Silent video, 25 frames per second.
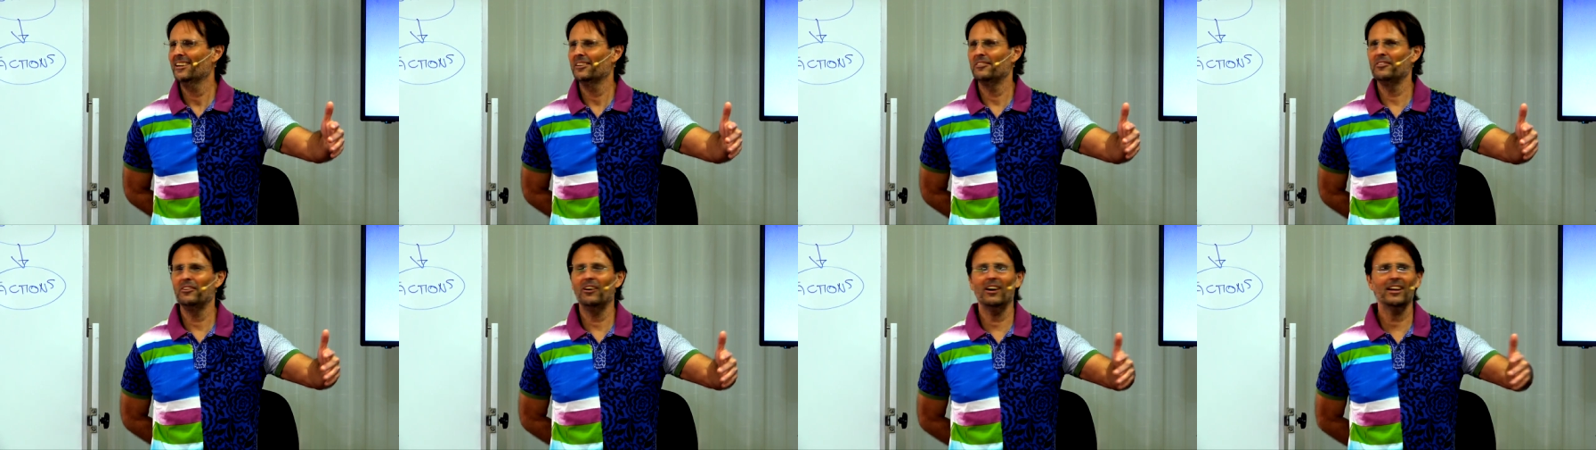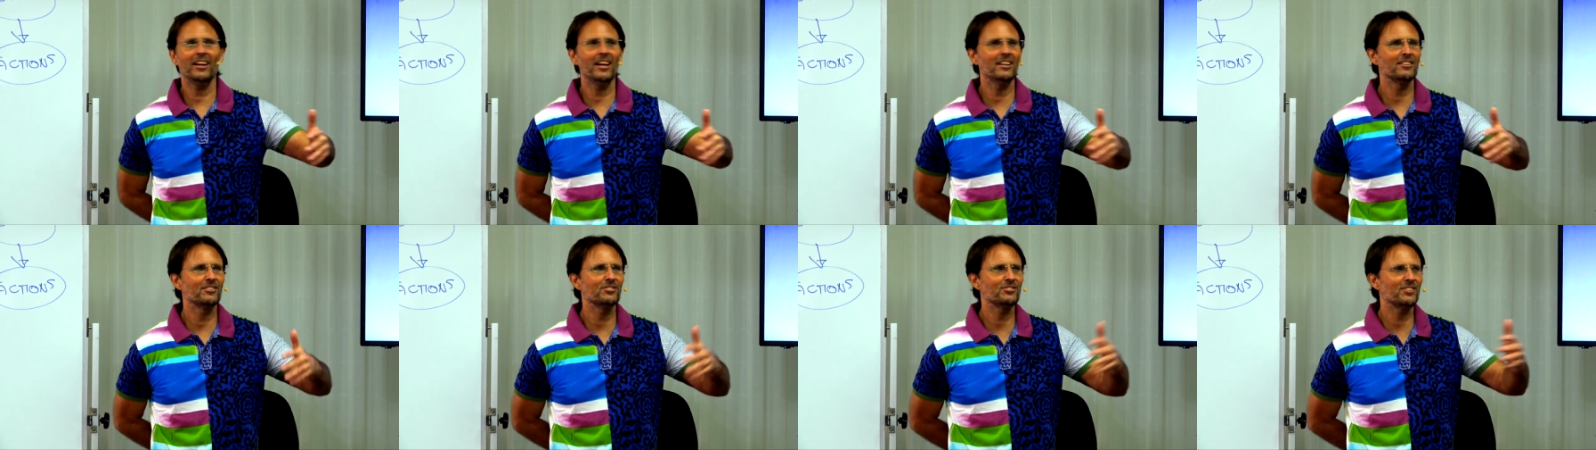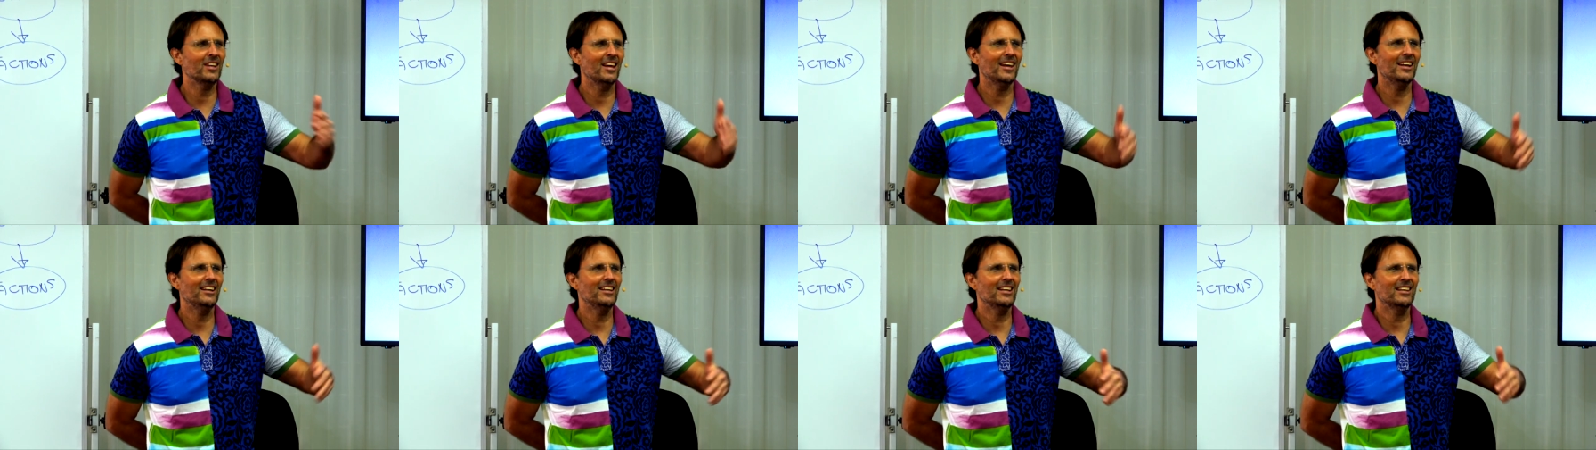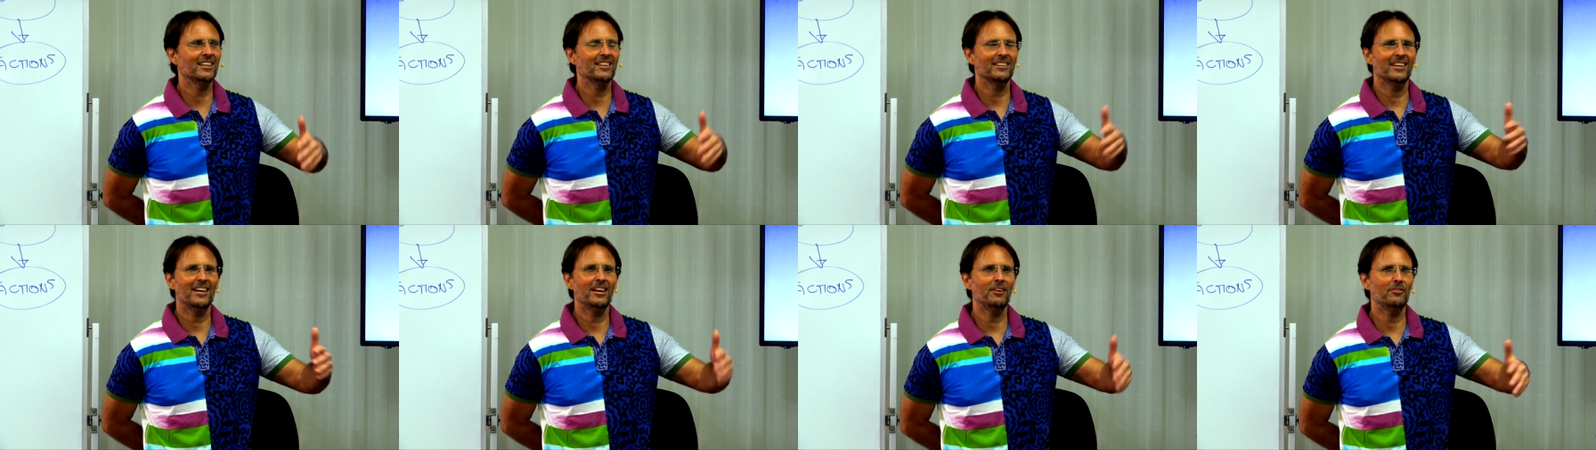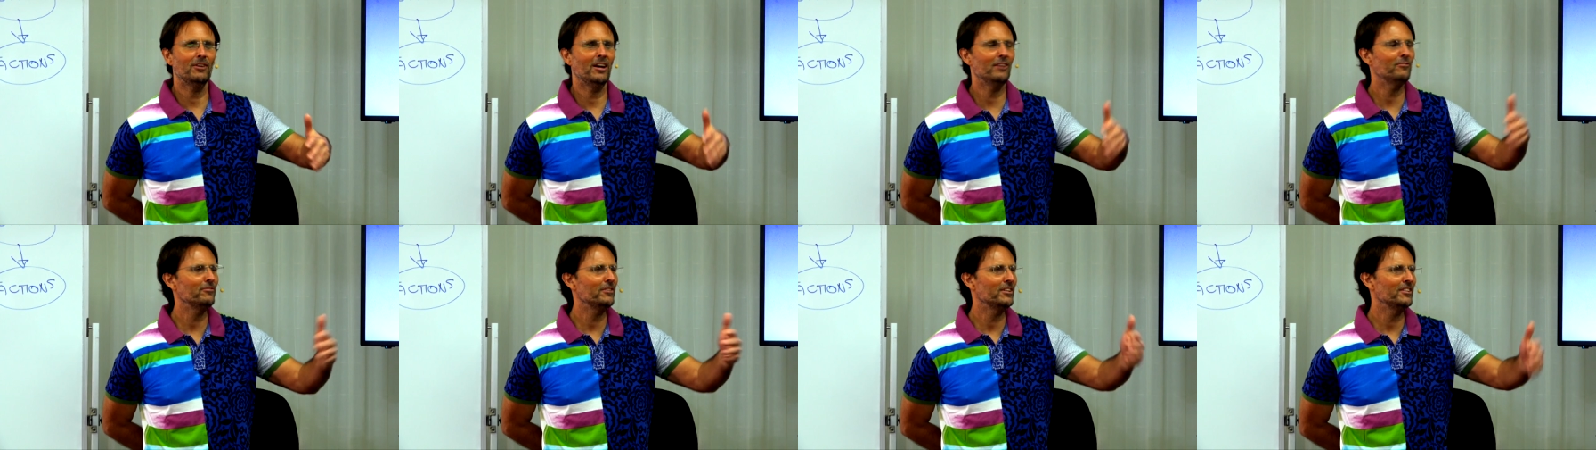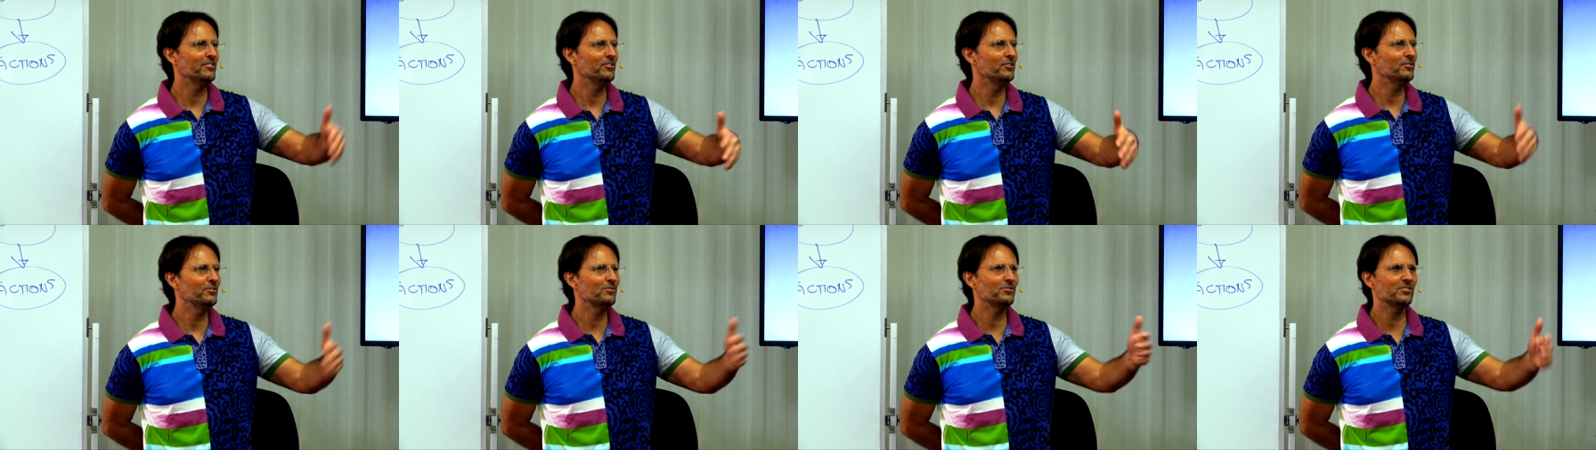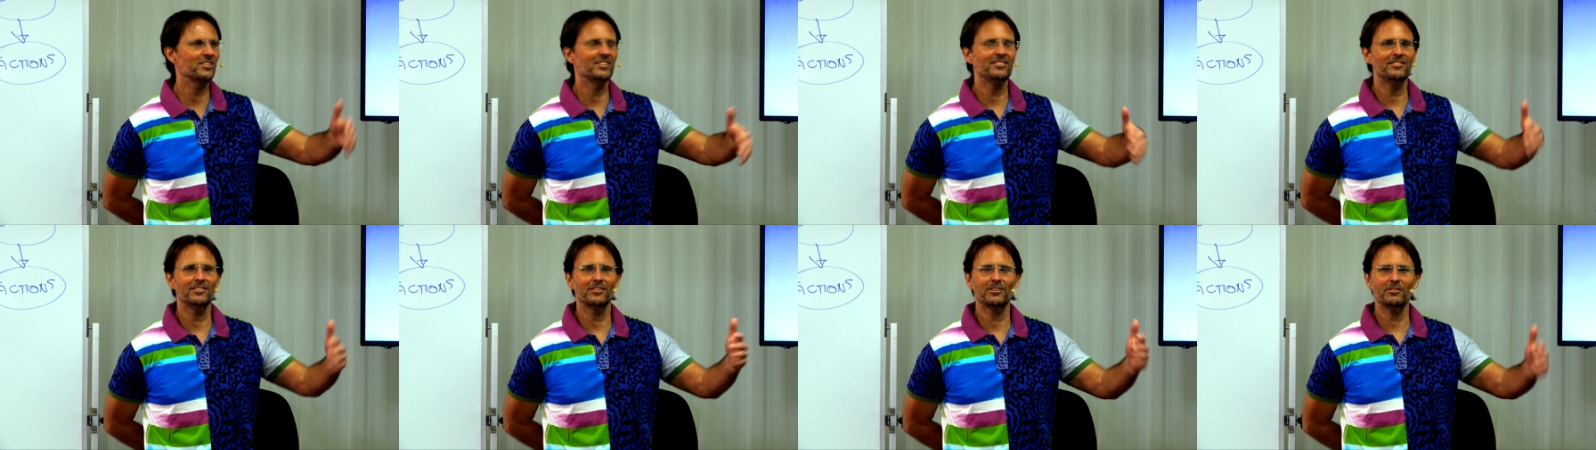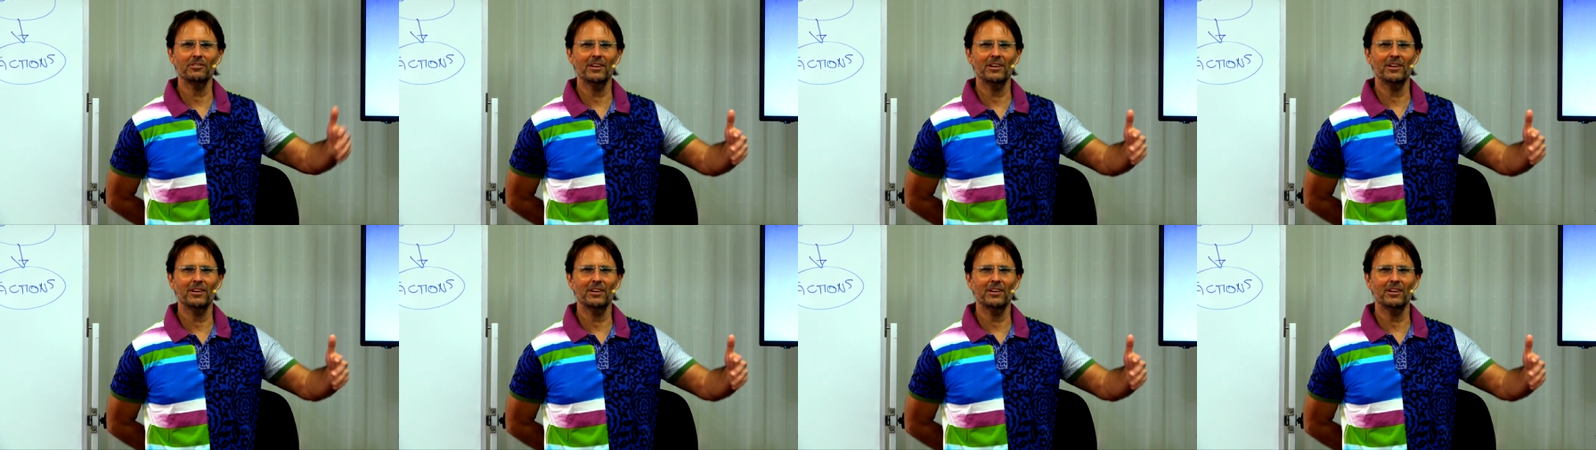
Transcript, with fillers: not understanding every new sin you're